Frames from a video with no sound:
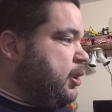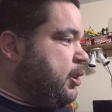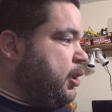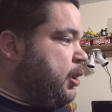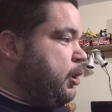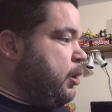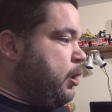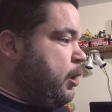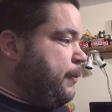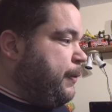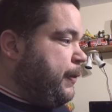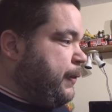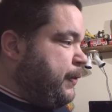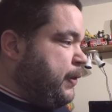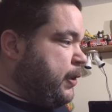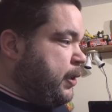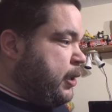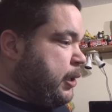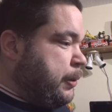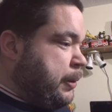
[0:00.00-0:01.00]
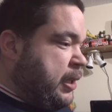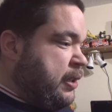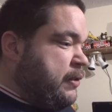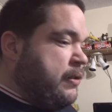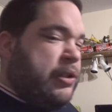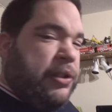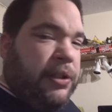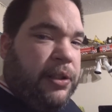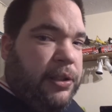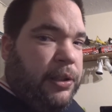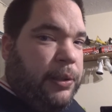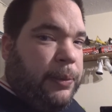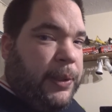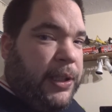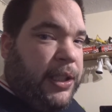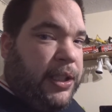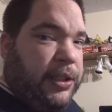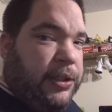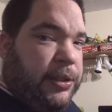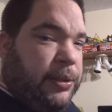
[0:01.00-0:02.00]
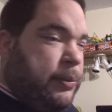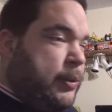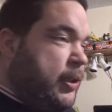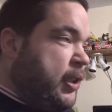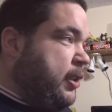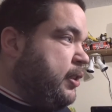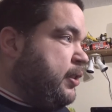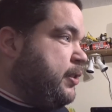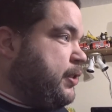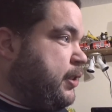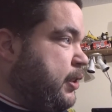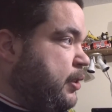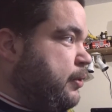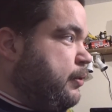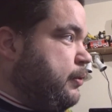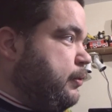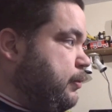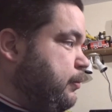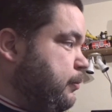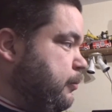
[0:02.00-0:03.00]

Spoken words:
turn it off if I go out during the week as well, so.